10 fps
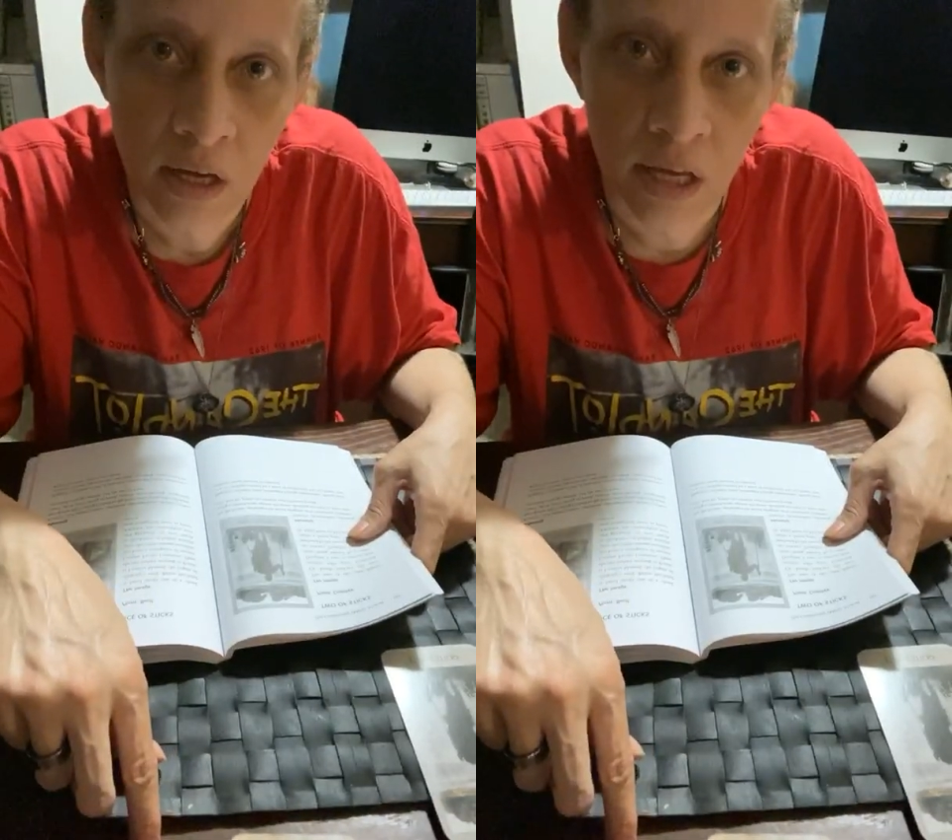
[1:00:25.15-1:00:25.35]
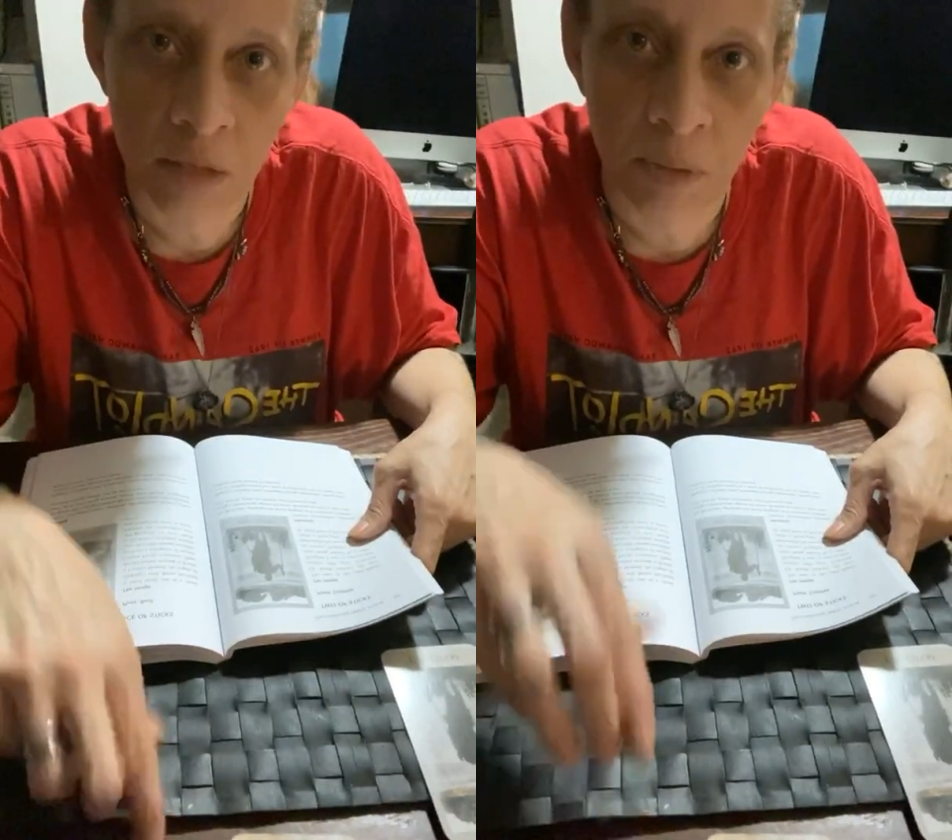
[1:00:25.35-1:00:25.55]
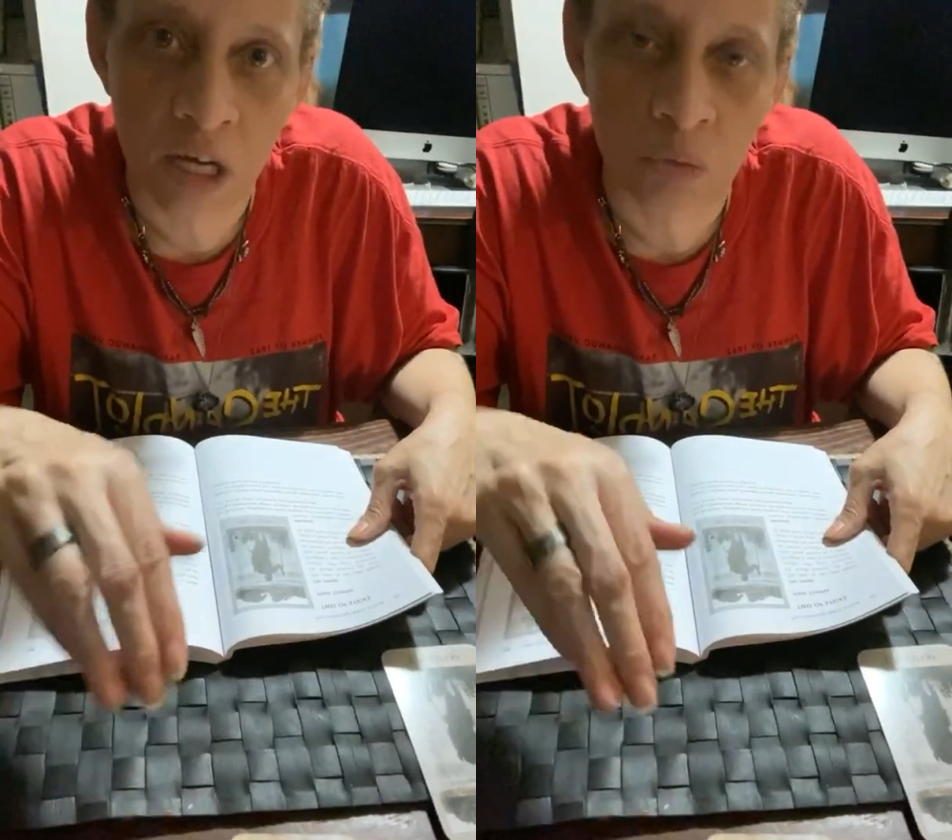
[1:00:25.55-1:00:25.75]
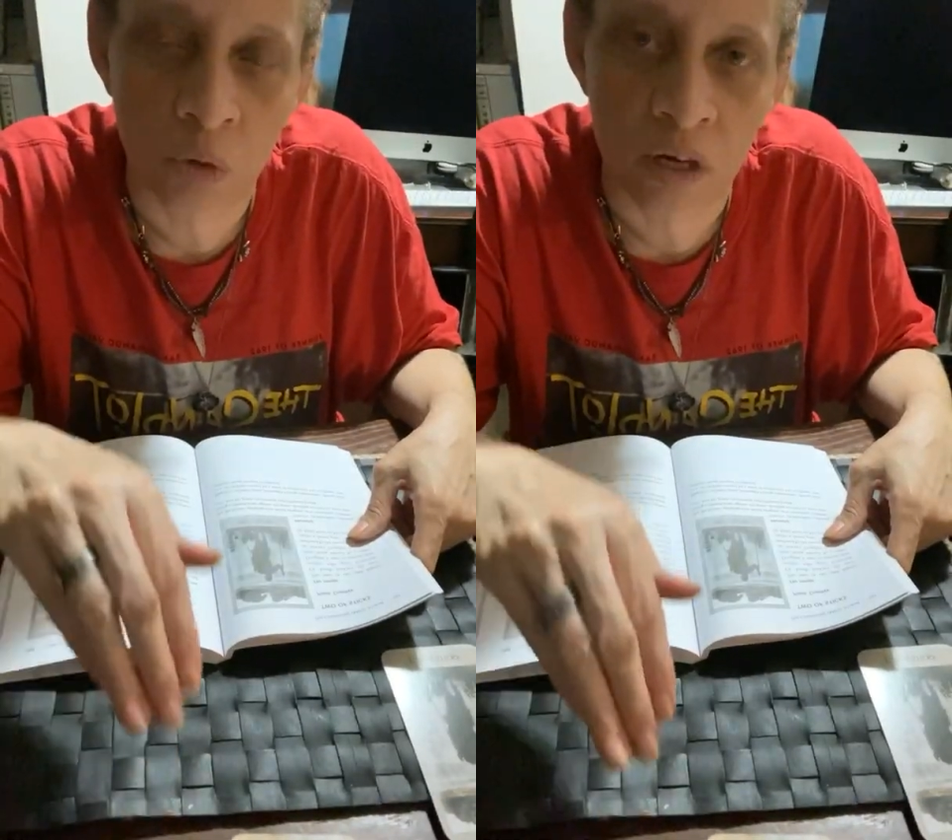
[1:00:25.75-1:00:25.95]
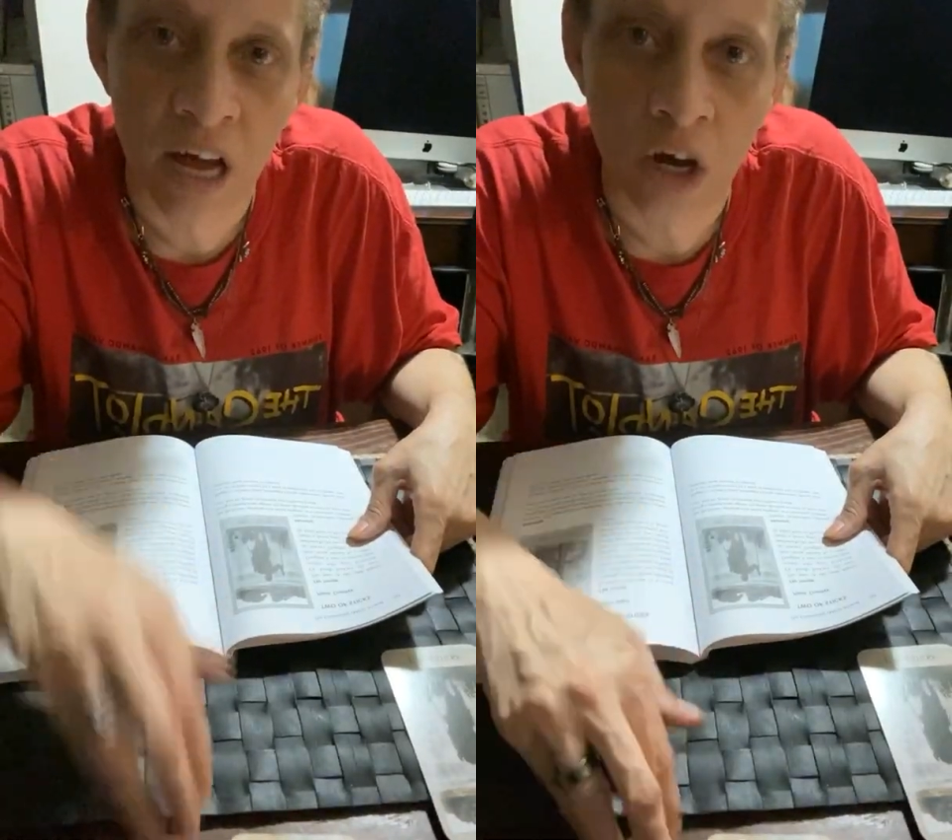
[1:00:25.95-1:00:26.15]
is because
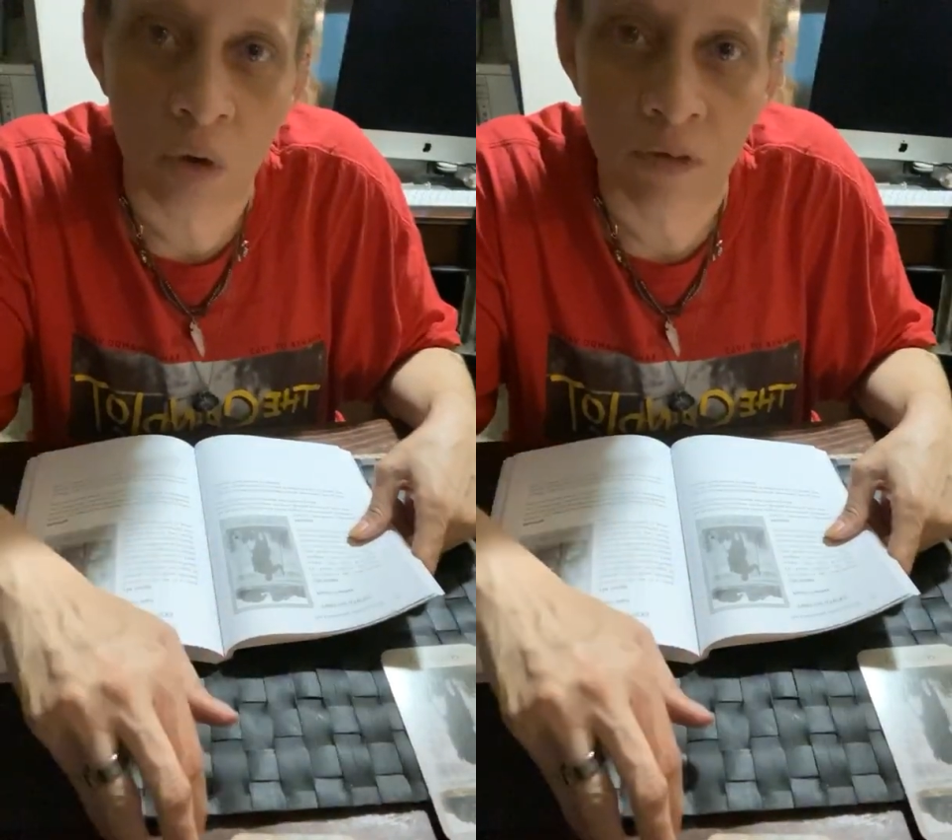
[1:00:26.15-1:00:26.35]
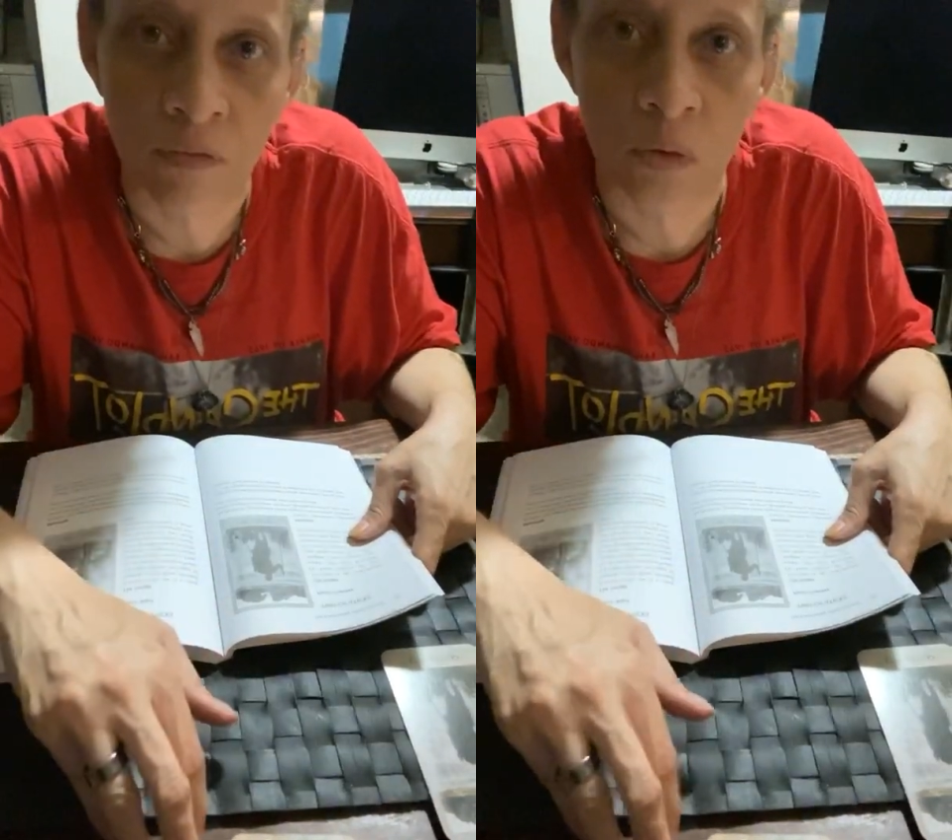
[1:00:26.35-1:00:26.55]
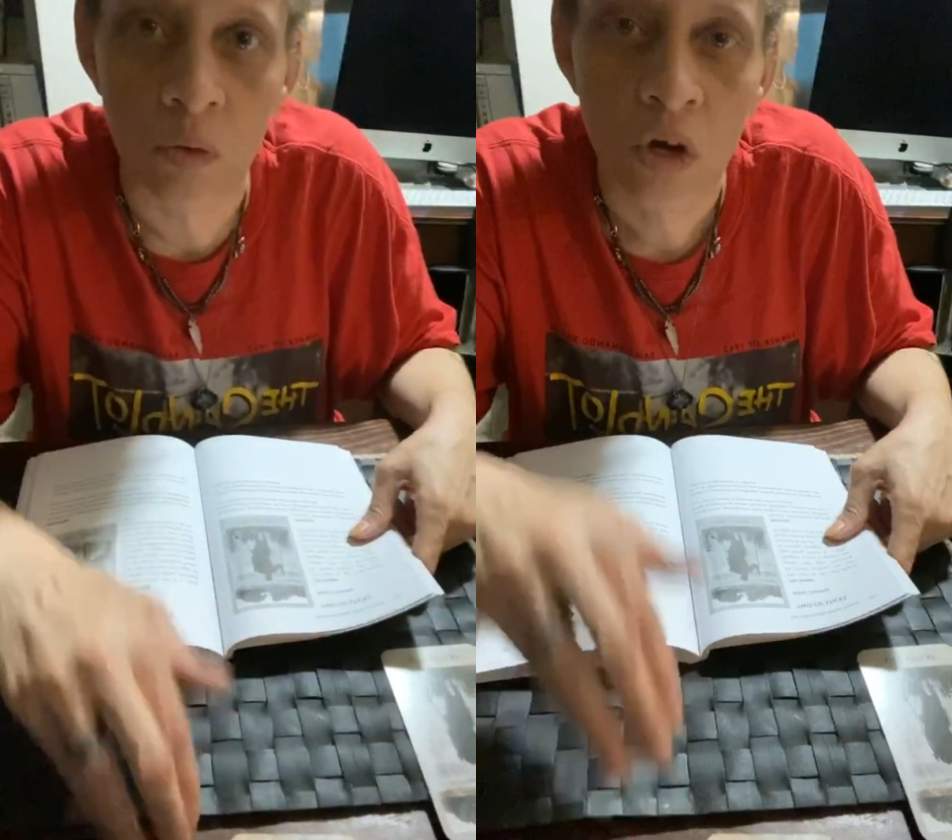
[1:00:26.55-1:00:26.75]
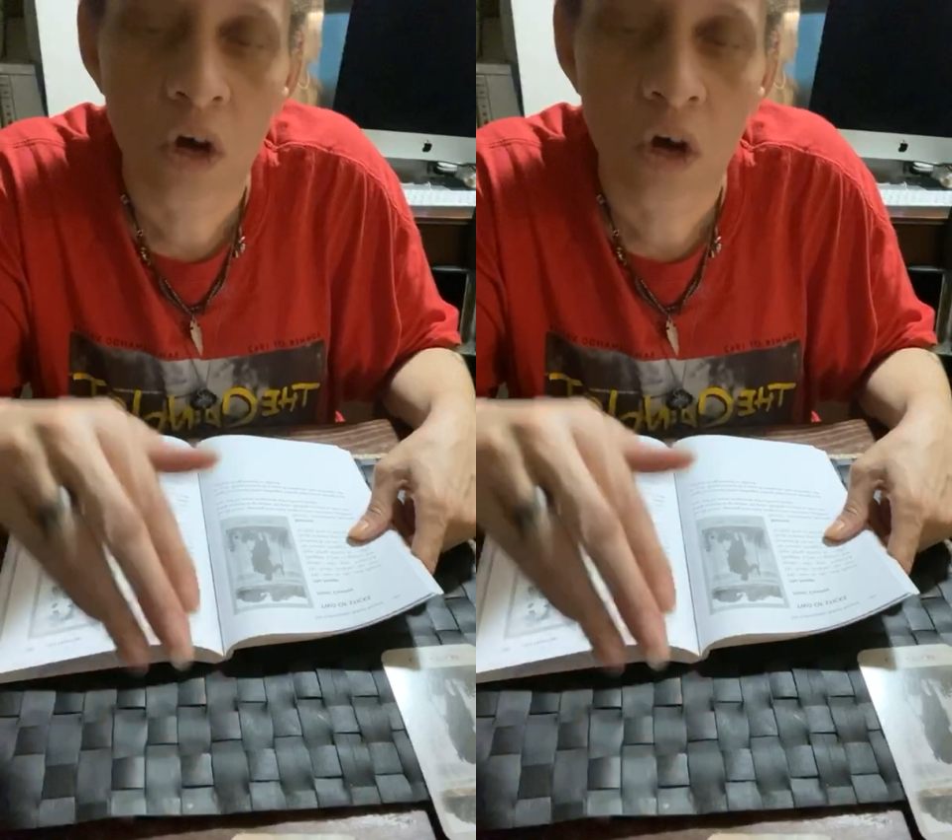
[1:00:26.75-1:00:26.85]
we're not grateful.